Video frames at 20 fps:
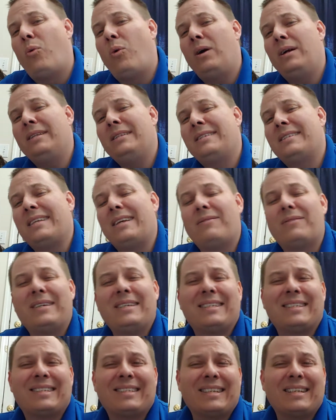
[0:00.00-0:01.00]
once
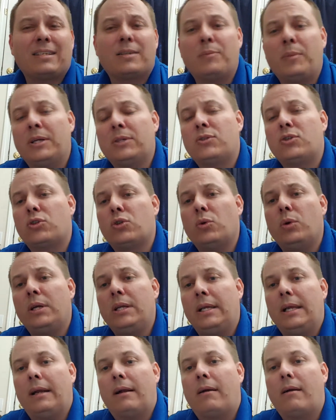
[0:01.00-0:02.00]
every 6 months to
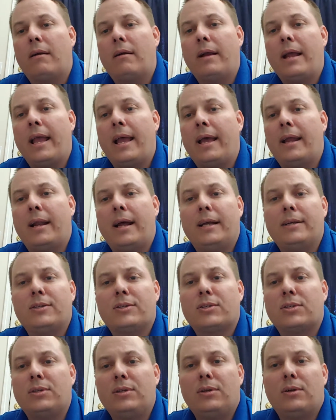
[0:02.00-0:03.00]
a year, and I
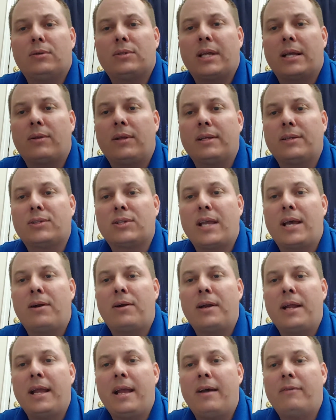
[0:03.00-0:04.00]
just, take like a
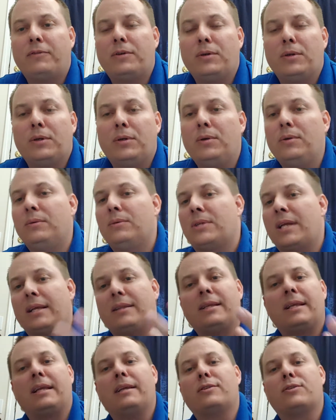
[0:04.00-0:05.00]
Saturday afternoon and
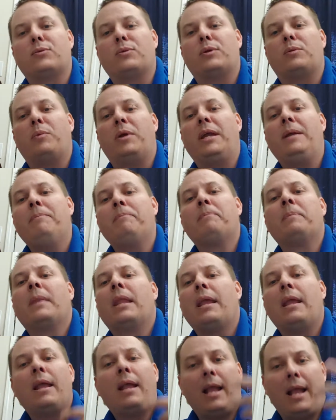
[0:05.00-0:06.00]
take the kids with me.
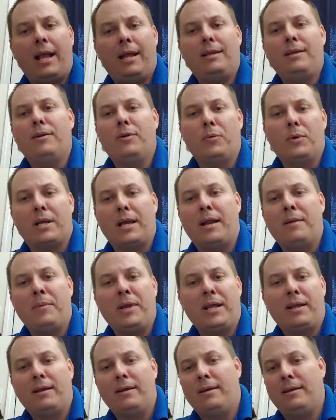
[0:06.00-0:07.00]
And, we kind of
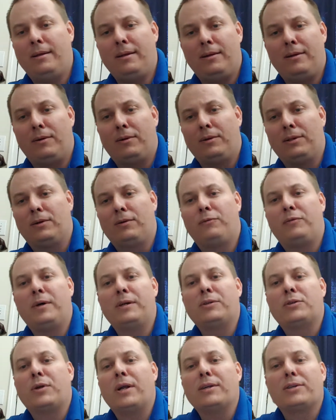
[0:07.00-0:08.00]
make a, little
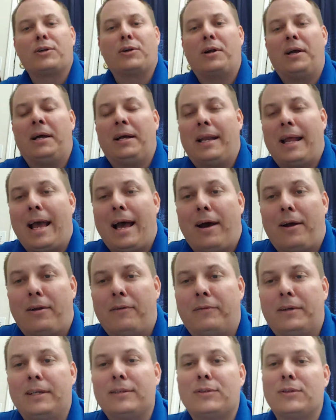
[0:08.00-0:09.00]
fun treasure hunt
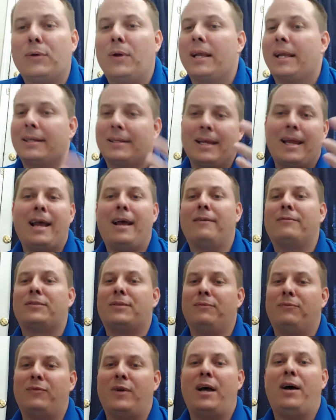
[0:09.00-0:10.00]
out of it, so I get to have
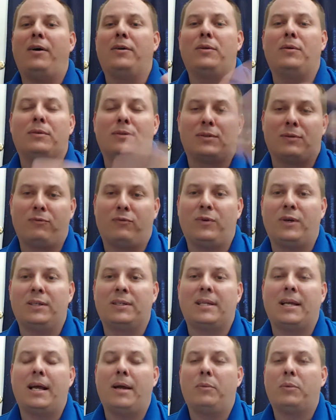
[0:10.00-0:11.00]
some value and some
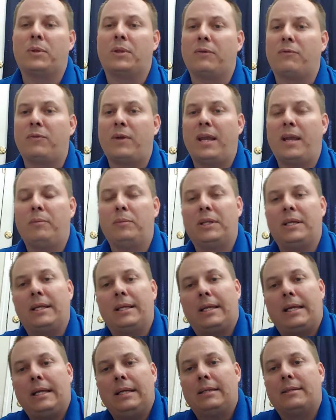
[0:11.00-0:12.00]
fun time with the
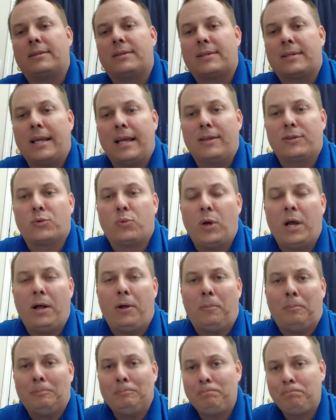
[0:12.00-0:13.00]
family and kids as
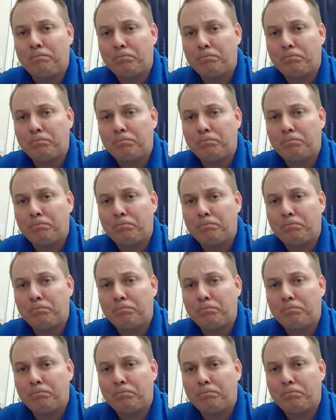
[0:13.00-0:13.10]
well.